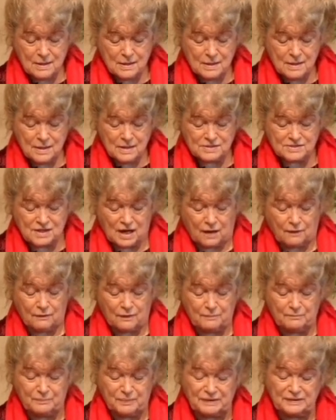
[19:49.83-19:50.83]
It's our
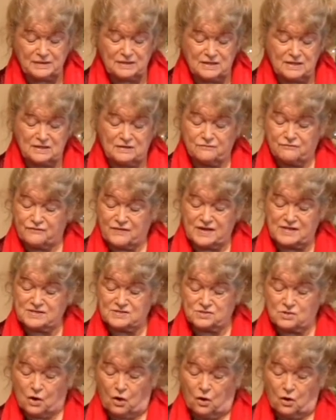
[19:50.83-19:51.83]
ability to face
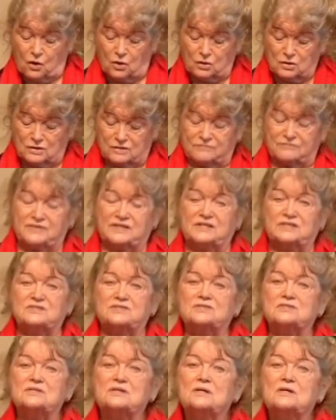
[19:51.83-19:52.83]
all of
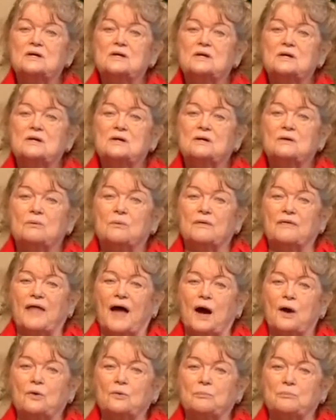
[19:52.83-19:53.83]
this
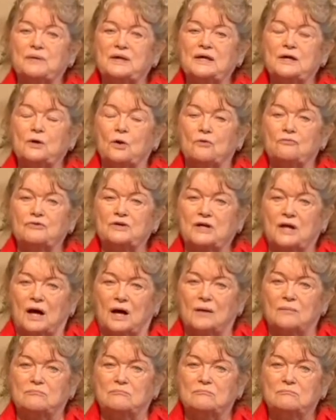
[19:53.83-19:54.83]
without being
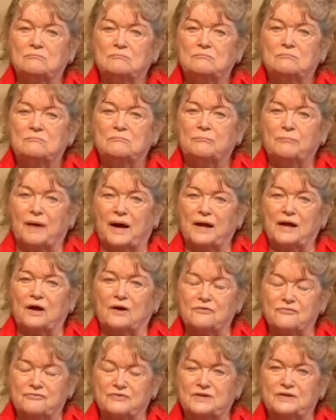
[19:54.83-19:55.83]
overcome by our
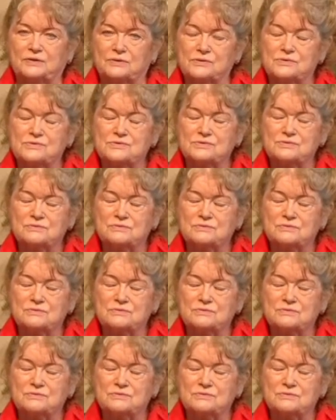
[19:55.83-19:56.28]
fears.